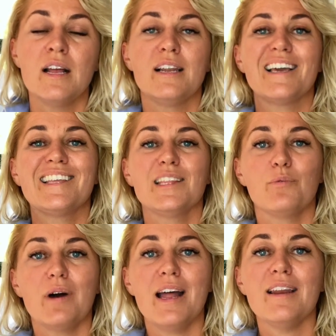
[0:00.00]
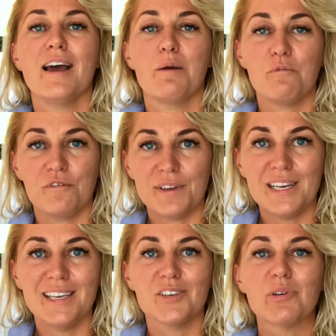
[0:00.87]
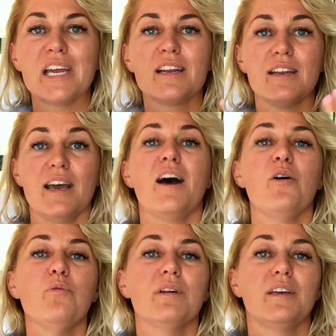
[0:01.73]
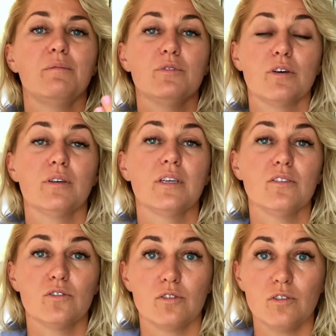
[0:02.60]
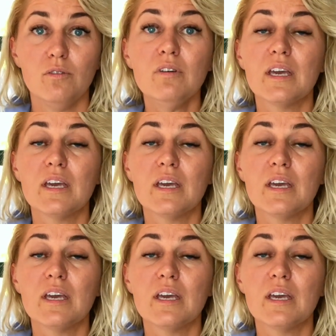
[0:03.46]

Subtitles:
like the one I'm feeling right now when I'm talking to you.